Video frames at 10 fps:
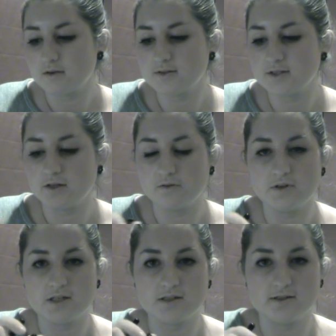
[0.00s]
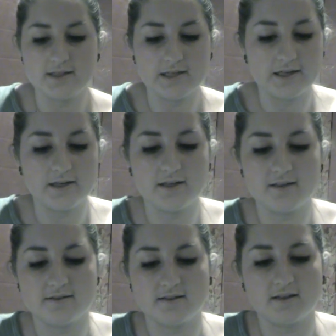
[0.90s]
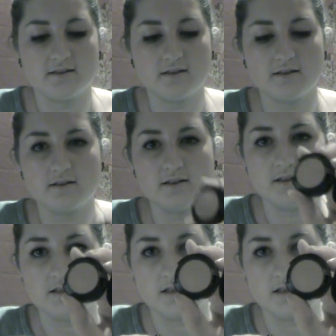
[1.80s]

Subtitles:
Studio Finish Concealer, and it's like in a